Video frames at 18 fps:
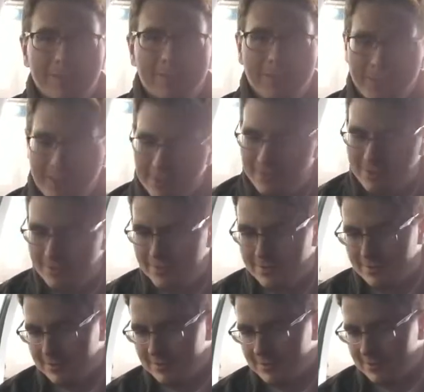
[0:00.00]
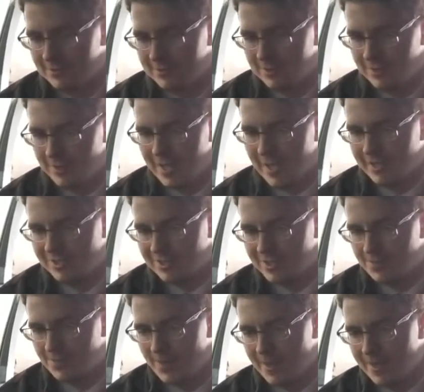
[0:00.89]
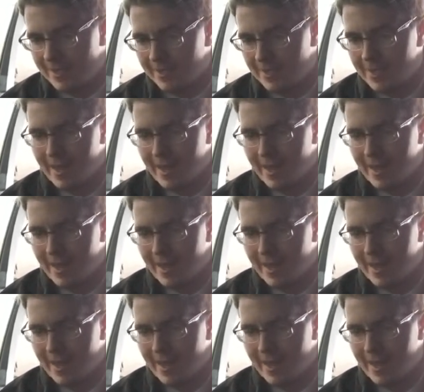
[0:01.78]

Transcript: in here. Well, actually, speaking of